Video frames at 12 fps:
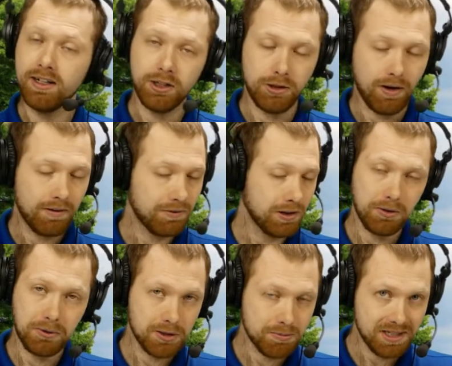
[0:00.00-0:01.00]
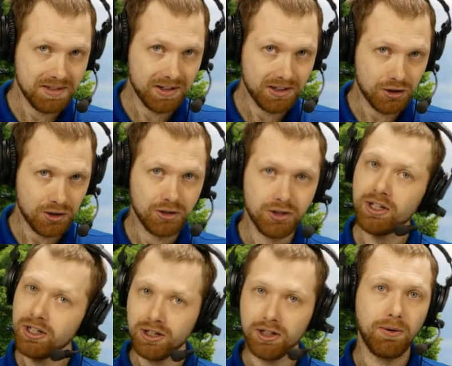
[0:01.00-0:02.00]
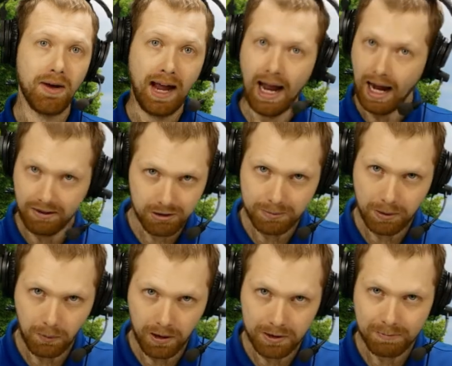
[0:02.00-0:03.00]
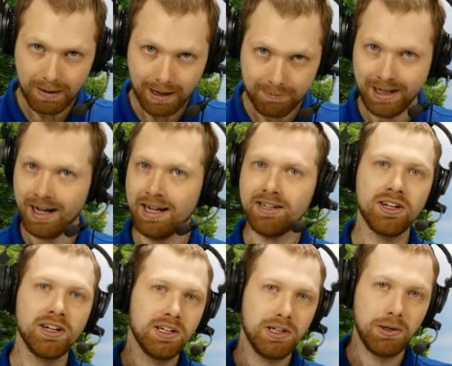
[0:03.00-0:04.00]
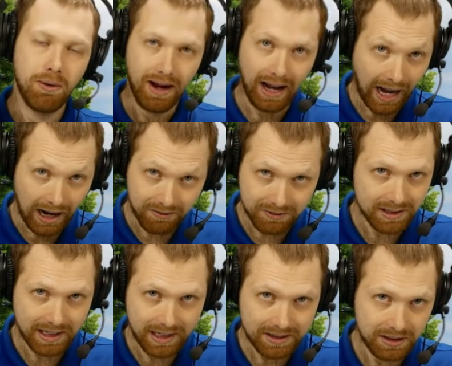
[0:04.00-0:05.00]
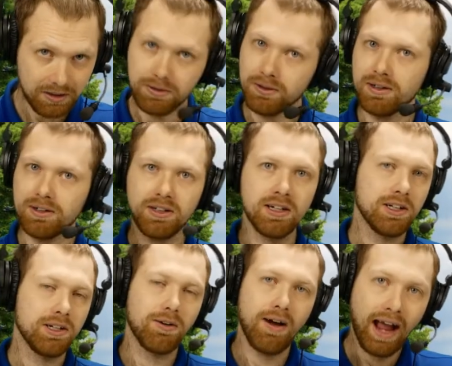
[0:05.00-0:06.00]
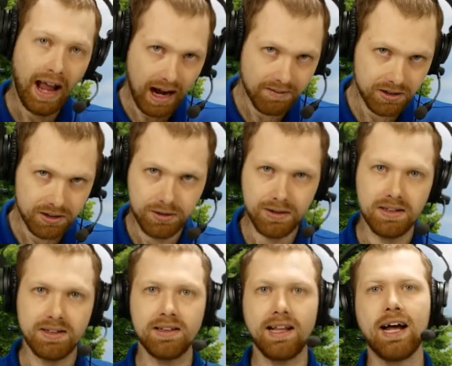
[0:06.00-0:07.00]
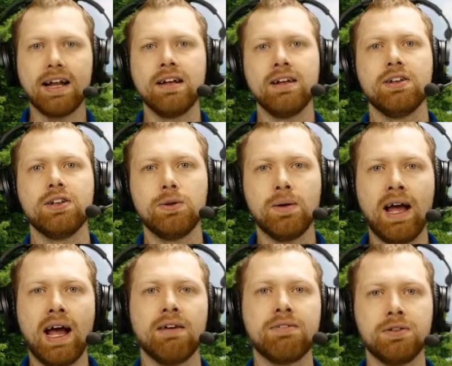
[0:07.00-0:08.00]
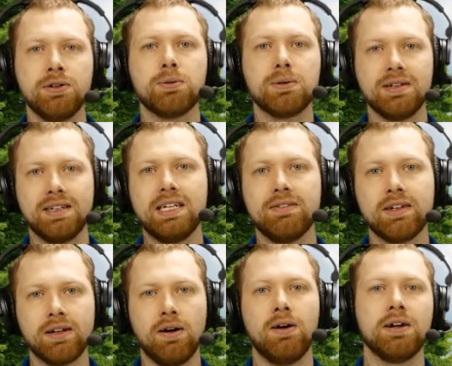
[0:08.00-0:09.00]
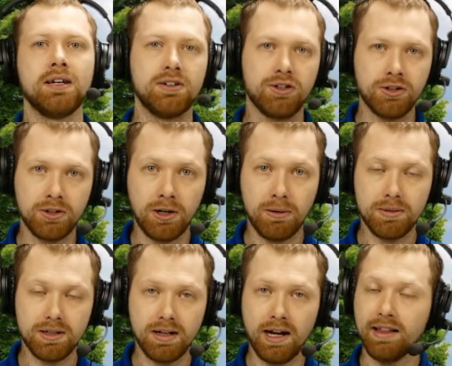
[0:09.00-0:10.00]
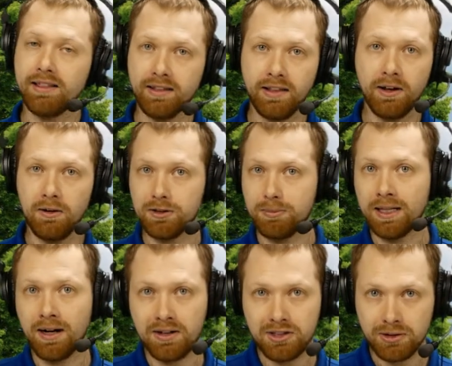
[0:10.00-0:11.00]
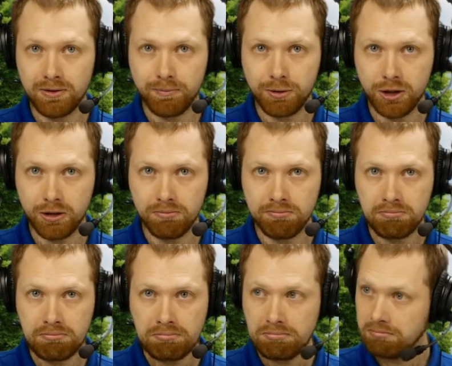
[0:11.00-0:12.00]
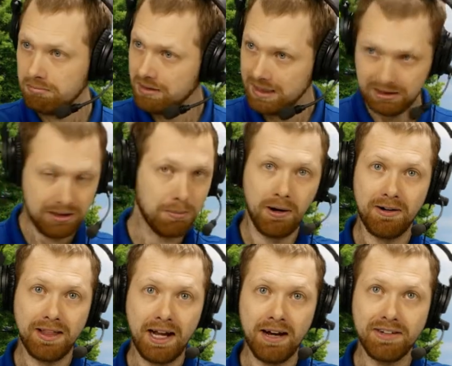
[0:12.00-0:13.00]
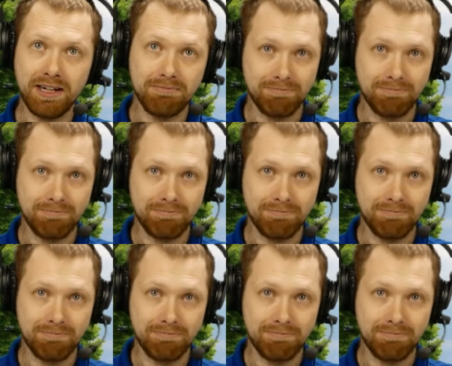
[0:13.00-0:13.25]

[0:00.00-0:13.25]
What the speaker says: You don't have to go to a specific church. You don't have to be water baptized. You don't have to take the Eucharist. You don't have to do this and that. You have to receive it on his terms. And anything that goes beyond Scripture isn't a part of the covenant.